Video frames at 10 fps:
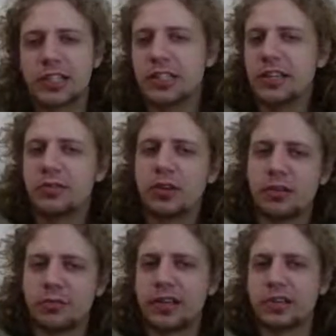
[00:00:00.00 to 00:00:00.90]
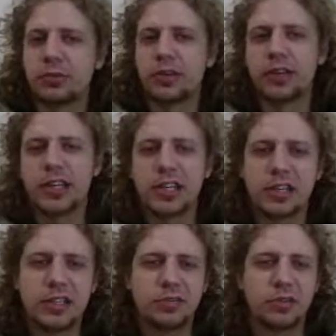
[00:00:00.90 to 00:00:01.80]
d4 because when knight takes
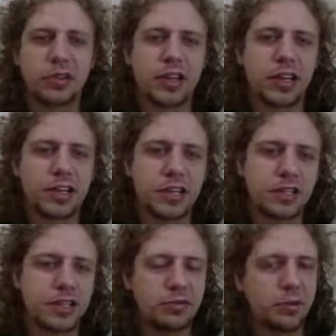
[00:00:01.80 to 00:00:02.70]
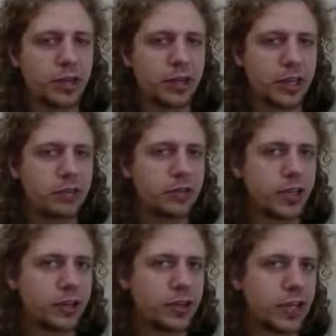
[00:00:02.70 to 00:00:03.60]
d4, then knight takes d4, and then you have a
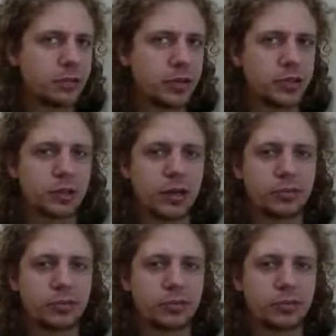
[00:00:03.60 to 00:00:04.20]
knight on the outpost square.